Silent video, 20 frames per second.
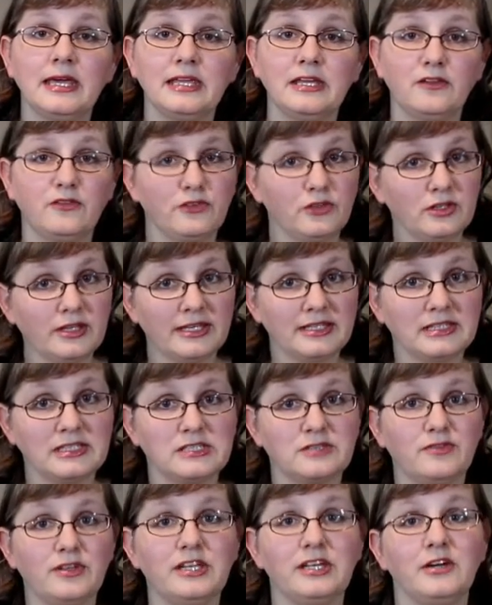If you like
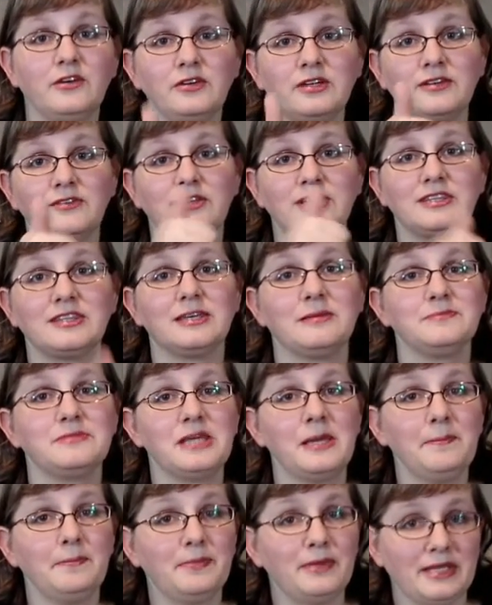this video, give it a thumbs
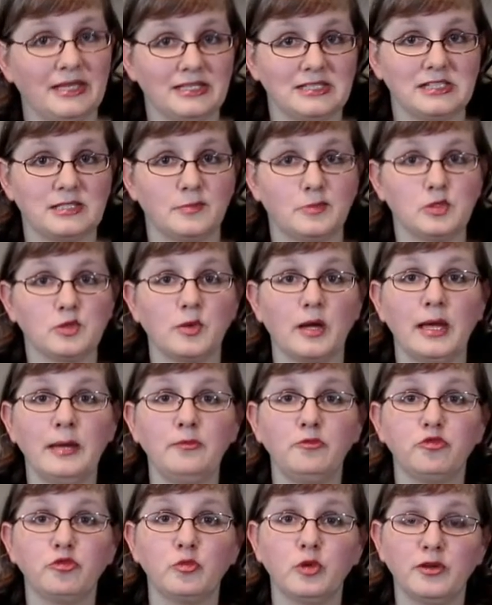up, hit
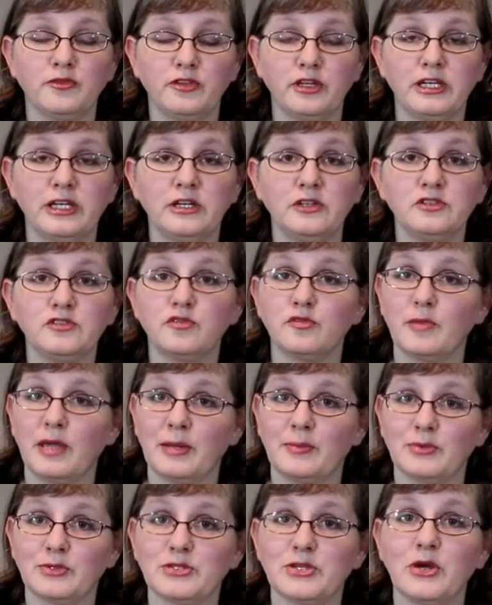subscribe for more videos from
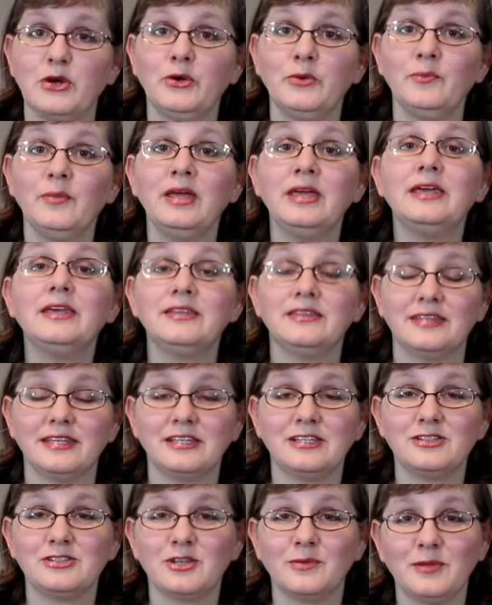April's Home.
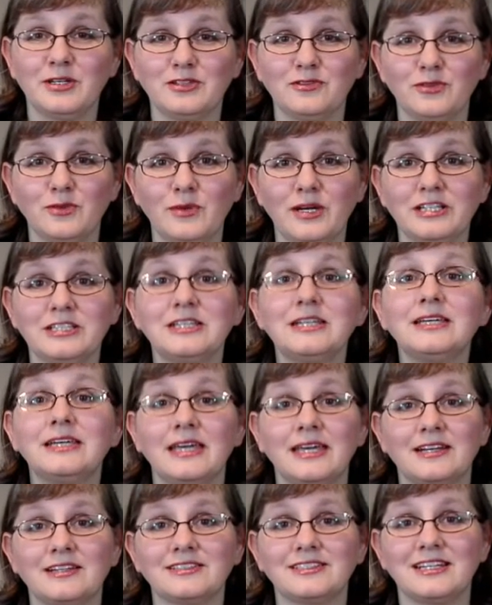Thank you so much for watching,
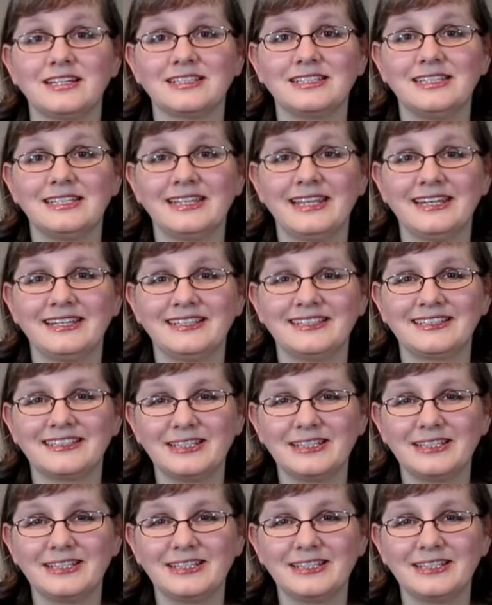and I'll talk to you later.